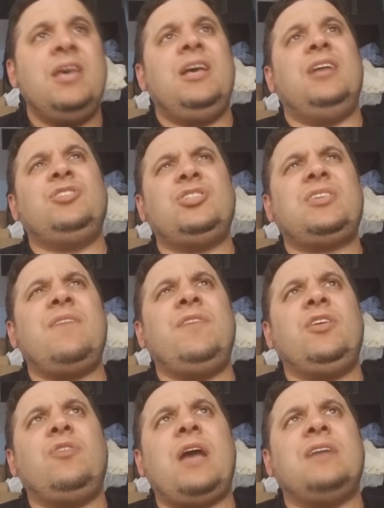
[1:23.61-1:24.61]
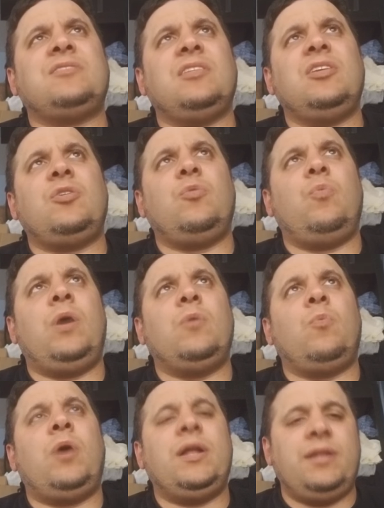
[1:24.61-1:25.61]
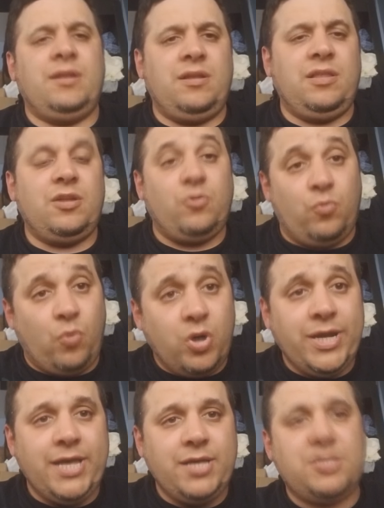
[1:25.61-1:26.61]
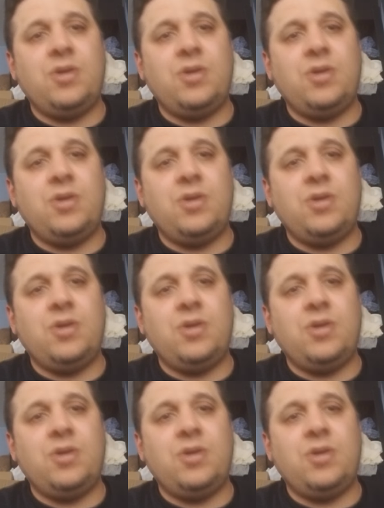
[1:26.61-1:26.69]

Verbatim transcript: and just giving you guys a little what what and a little warning.